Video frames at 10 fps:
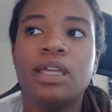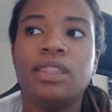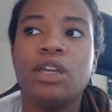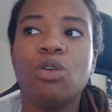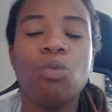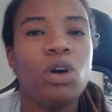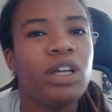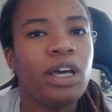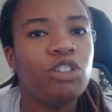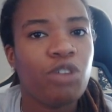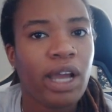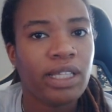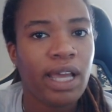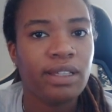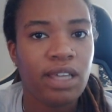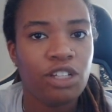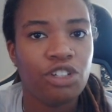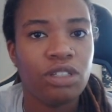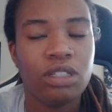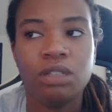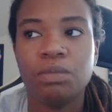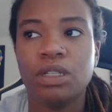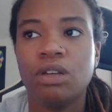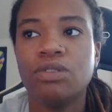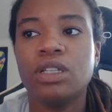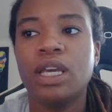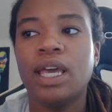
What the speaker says: they don't want to attract that attention to themselves.